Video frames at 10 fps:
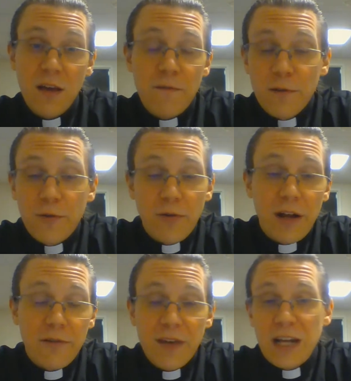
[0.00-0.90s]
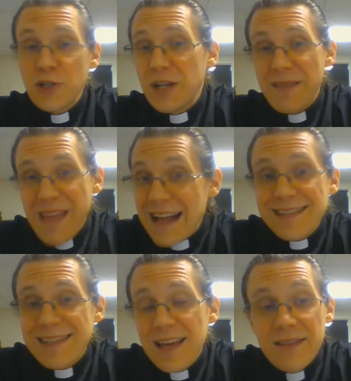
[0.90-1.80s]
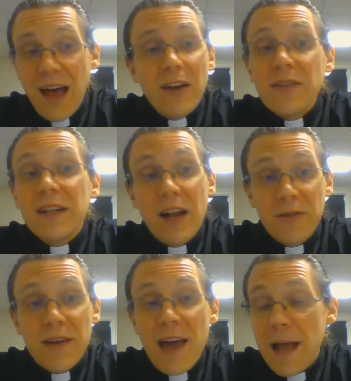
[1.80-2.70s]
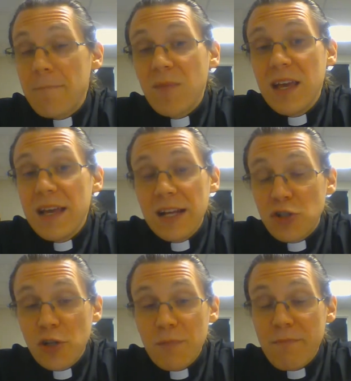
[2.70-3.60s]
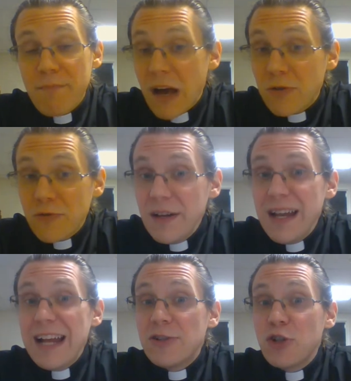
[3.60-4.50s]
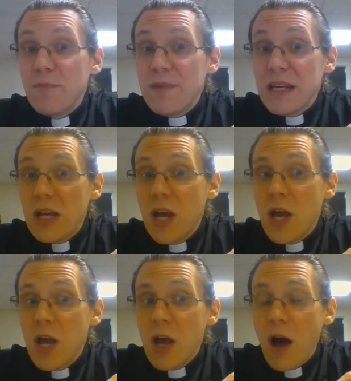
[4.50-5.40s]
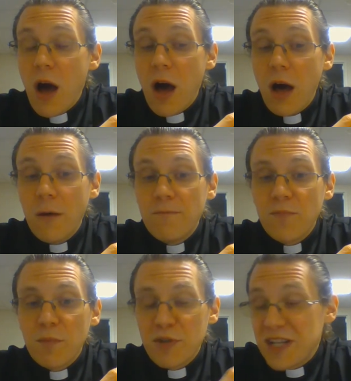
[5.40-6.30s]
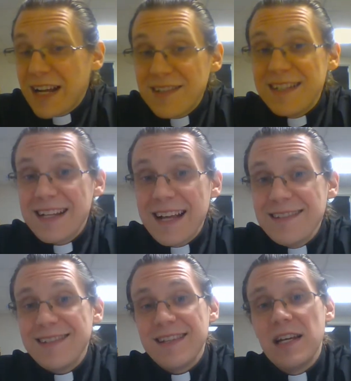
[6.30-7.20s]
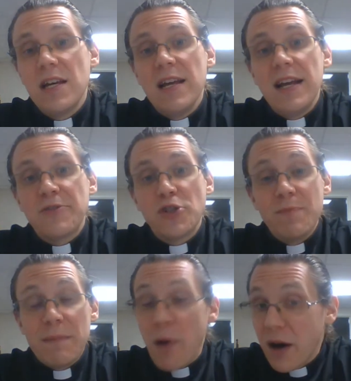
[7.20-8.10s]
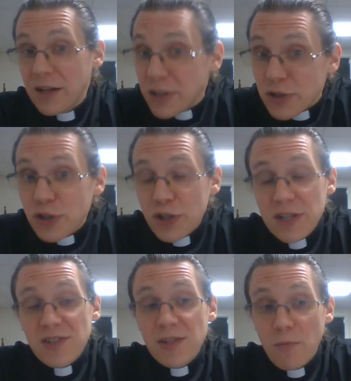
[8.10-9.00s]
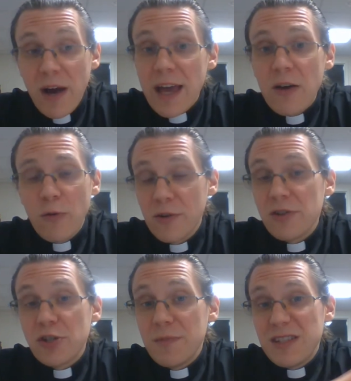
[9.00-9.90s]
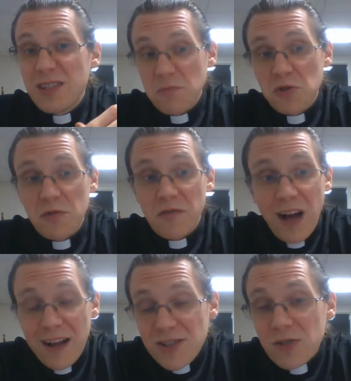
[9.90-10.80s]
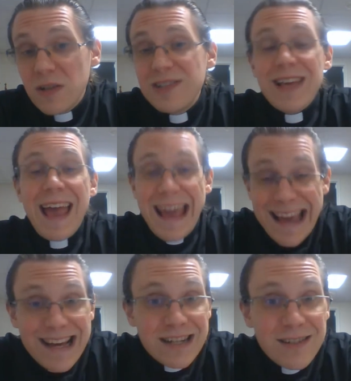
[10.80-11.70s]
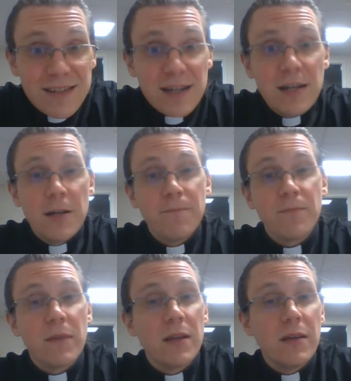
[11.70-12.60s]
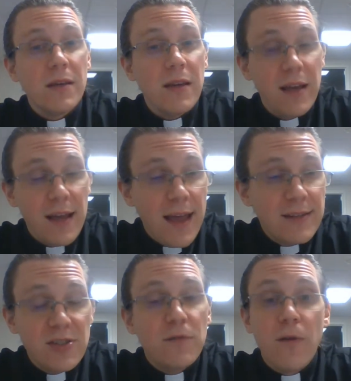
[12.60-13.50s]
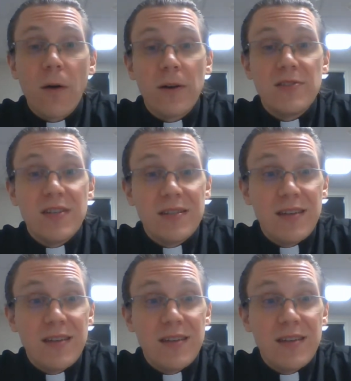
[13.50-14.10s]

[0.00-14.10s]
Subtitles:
for their own gratification. And that's not only not okay, it should be boundaried, it should be protected against, it should be punished in some way, or there should be some sort of consequence. And insofar as